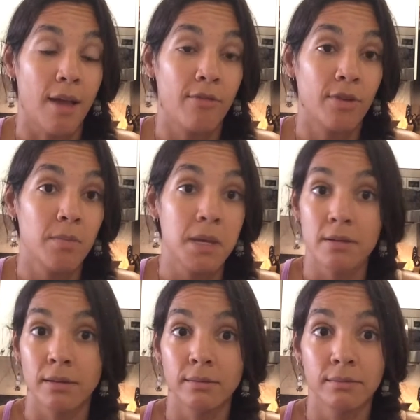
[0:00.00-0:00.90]
every
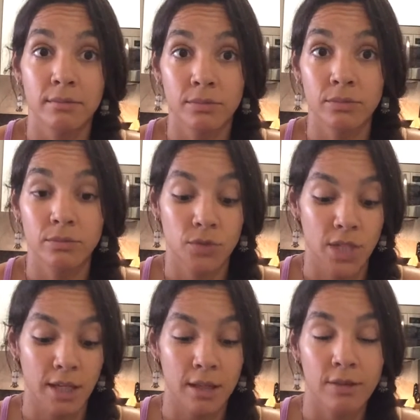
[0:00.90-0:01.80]
meal.
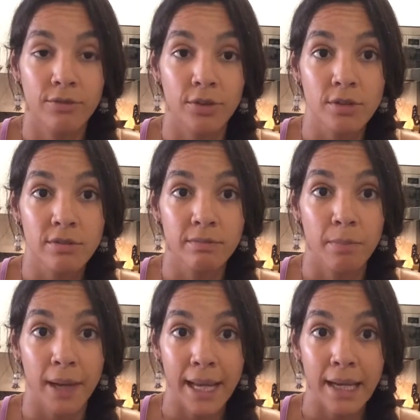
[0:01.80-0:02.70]
Taking the first
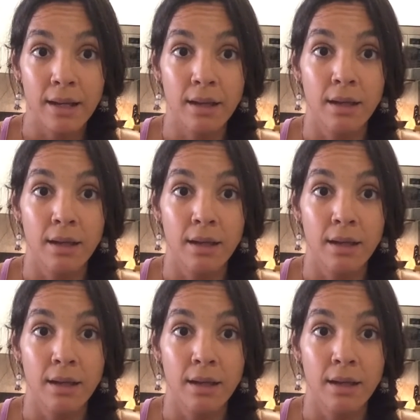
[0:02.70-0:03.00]
bite